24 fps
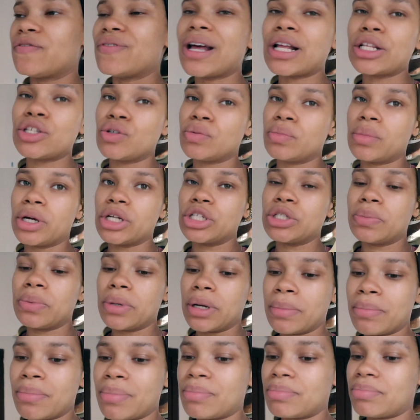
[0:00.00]
Not too much,
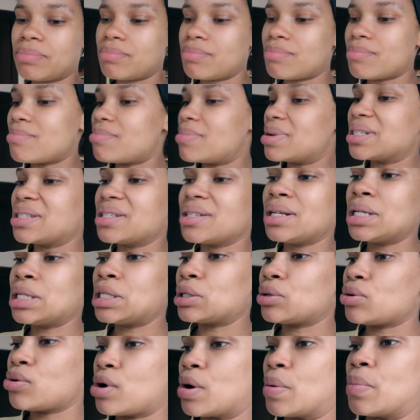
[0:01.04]
but my son's
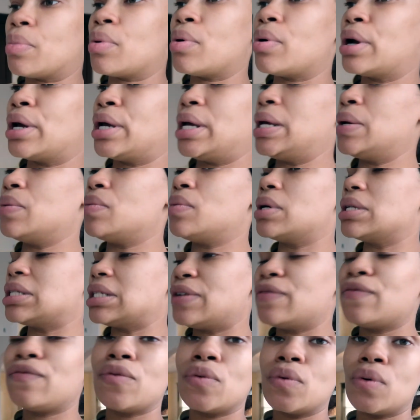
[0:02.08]
a grown boy and he
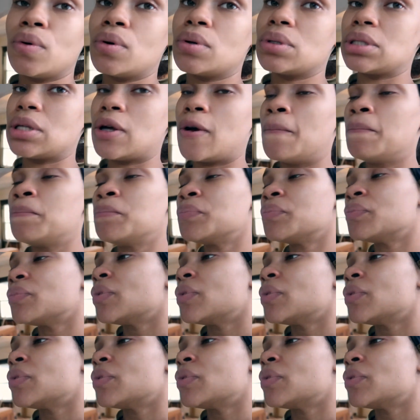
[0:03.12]
wasn't full, so